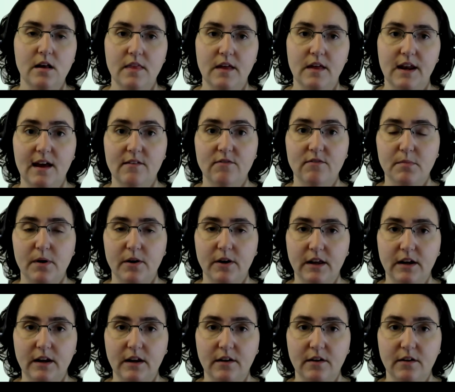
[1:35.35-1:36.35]
And I have a
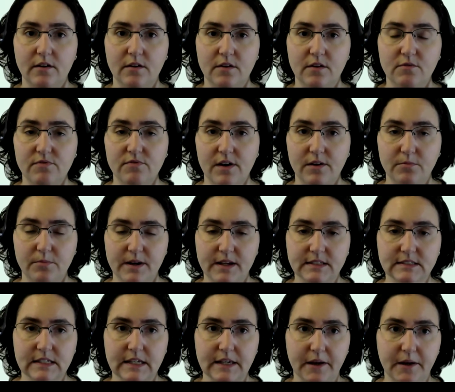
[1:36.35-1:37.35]
marketing and
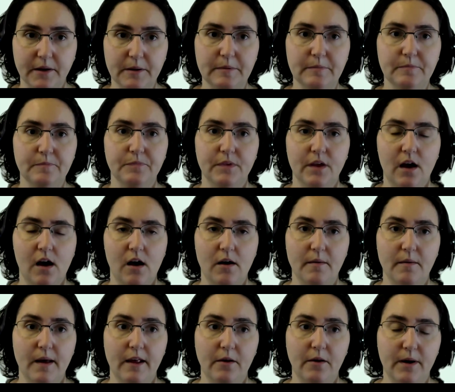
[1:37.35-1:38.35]
fundraising
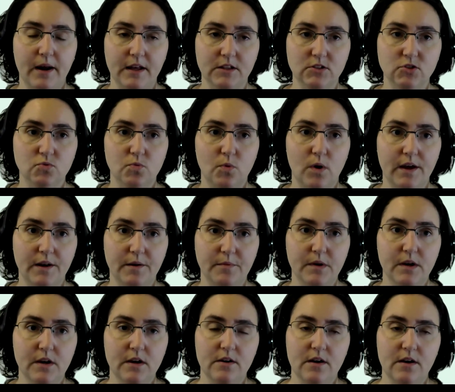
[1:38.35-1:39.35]
and grants one.
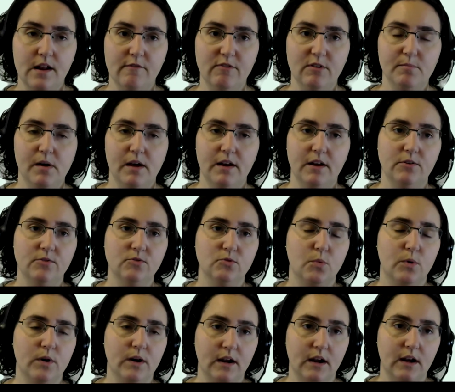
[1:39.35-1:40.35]
And everybody who's
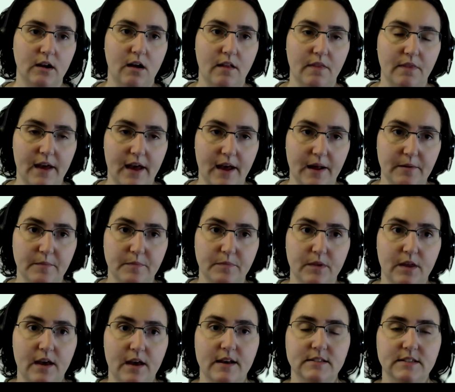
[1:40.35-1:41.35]
working on that
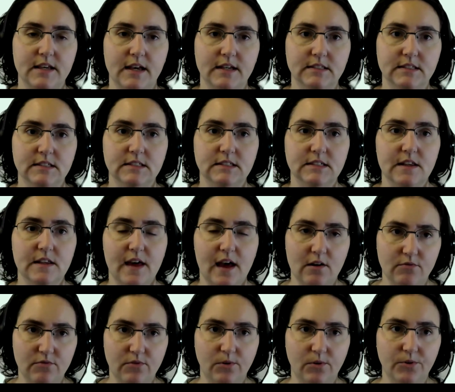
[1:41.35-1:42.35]
has access to
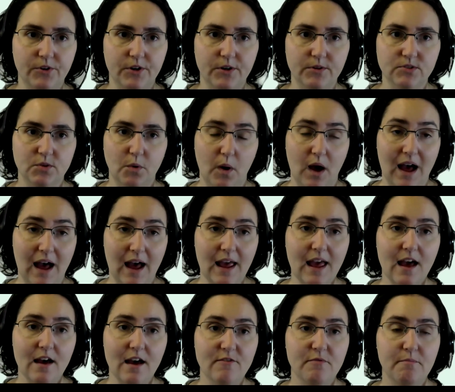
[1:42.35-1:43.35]
that folder. So I
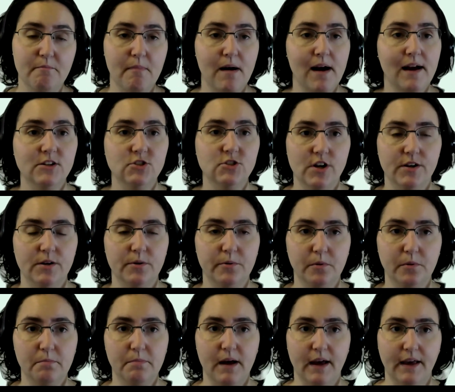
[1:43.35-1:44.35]
have my
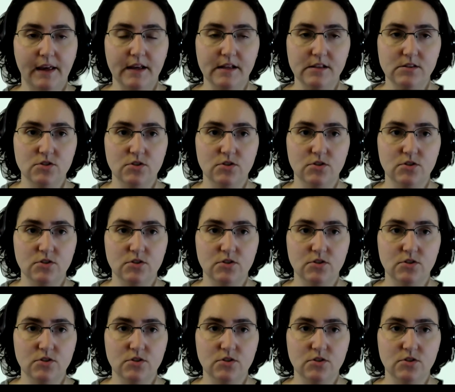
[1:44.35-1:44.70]
general bucket.